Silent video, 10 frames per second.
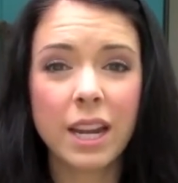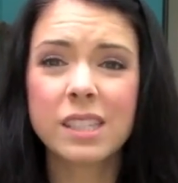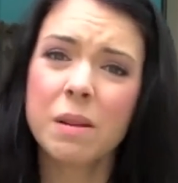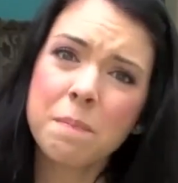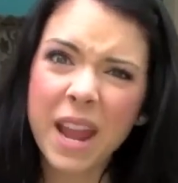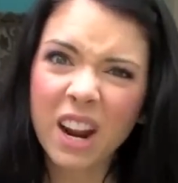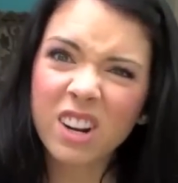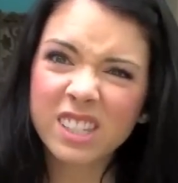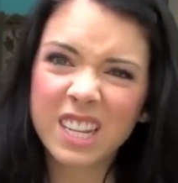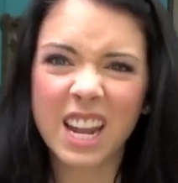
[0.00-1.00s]
it's
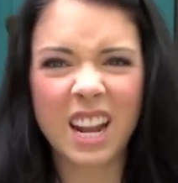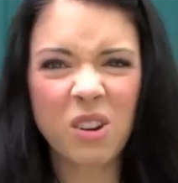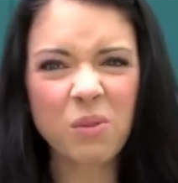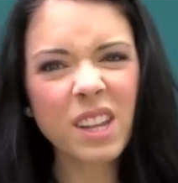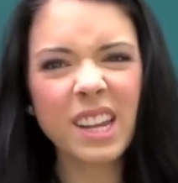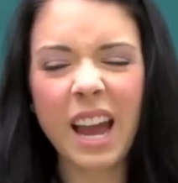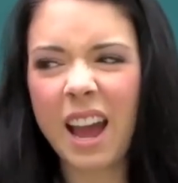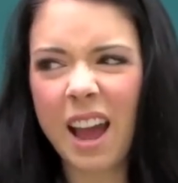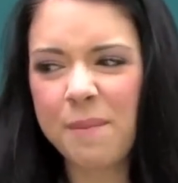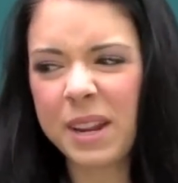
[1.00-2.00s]
embarrassing. I don't really,
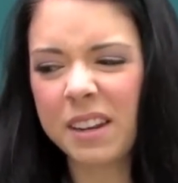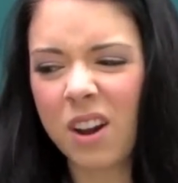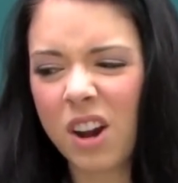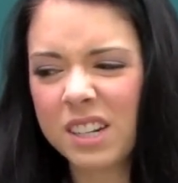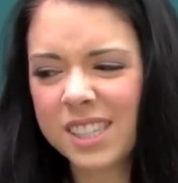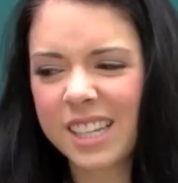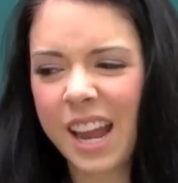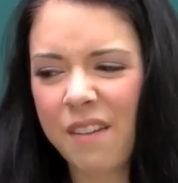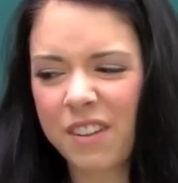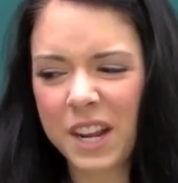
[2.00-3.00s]
I mean,
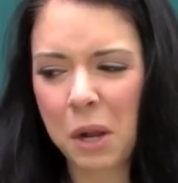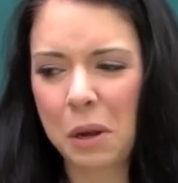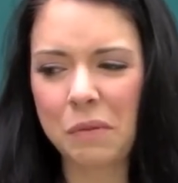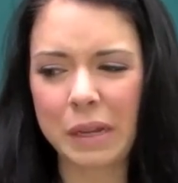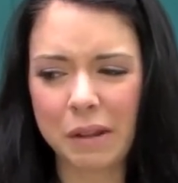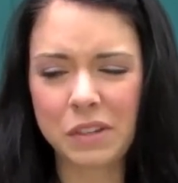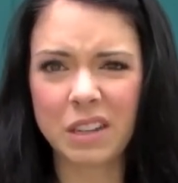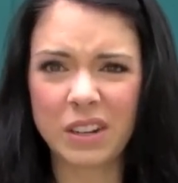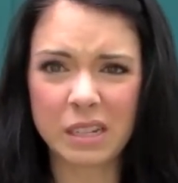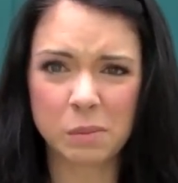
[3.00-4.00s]
honestly, I feel like I don't even really have to
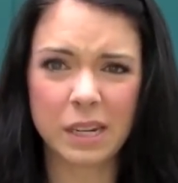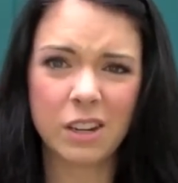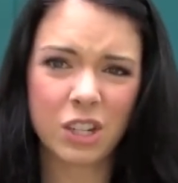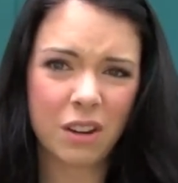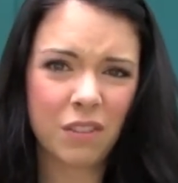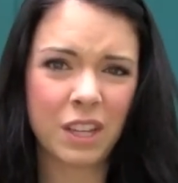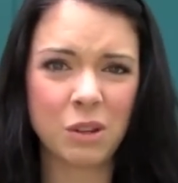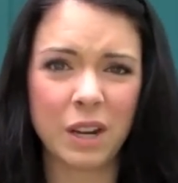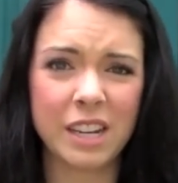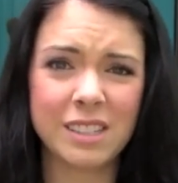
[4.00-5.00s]
give an explanation. I feel like
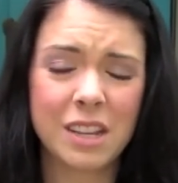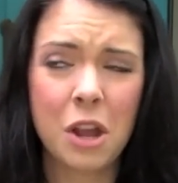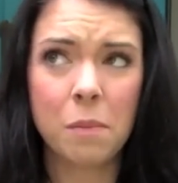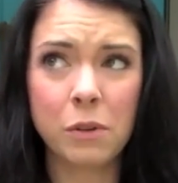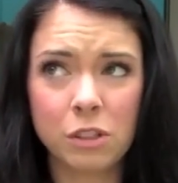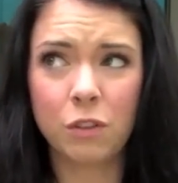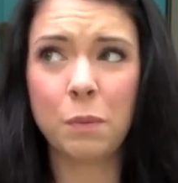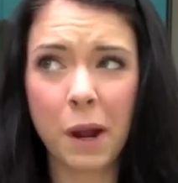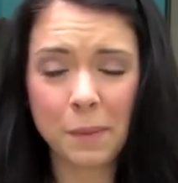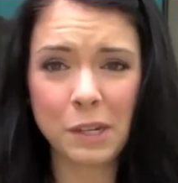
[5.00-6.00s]
you guys, most of
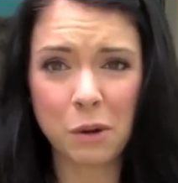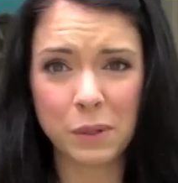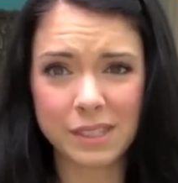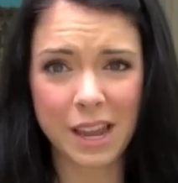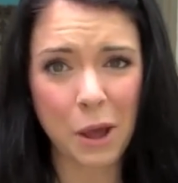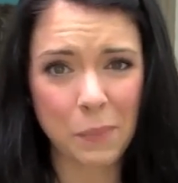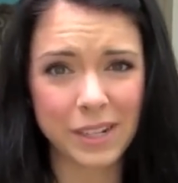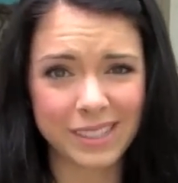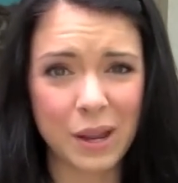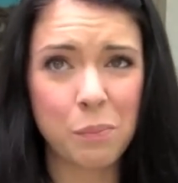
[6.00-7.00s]
you probably know what's up.
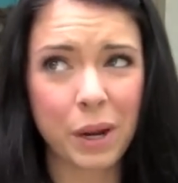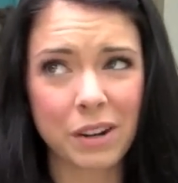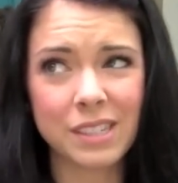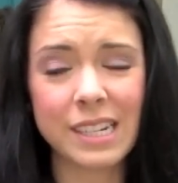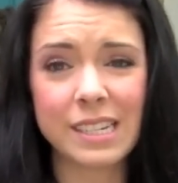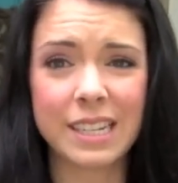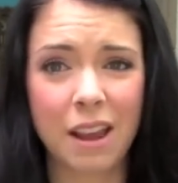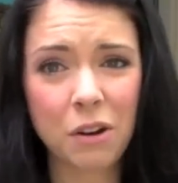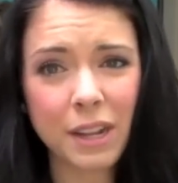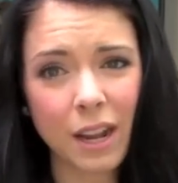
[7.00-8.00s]
It's embarrassing to
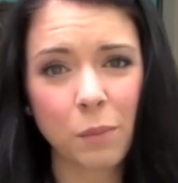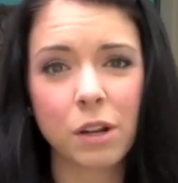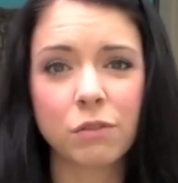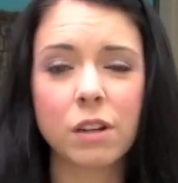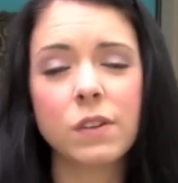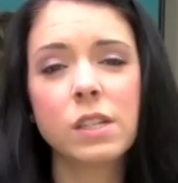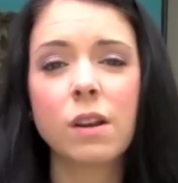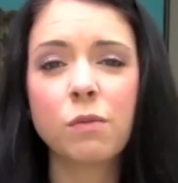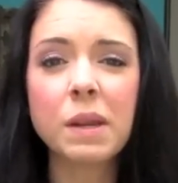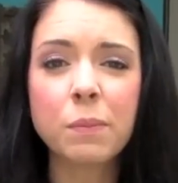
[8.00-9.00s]
get on camera in front of a
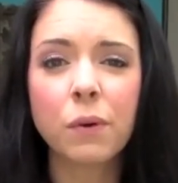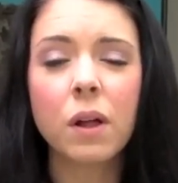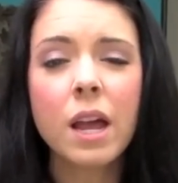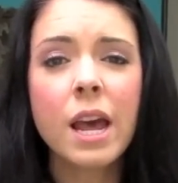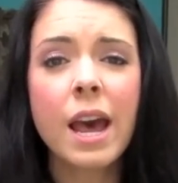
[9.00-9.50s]
ton of people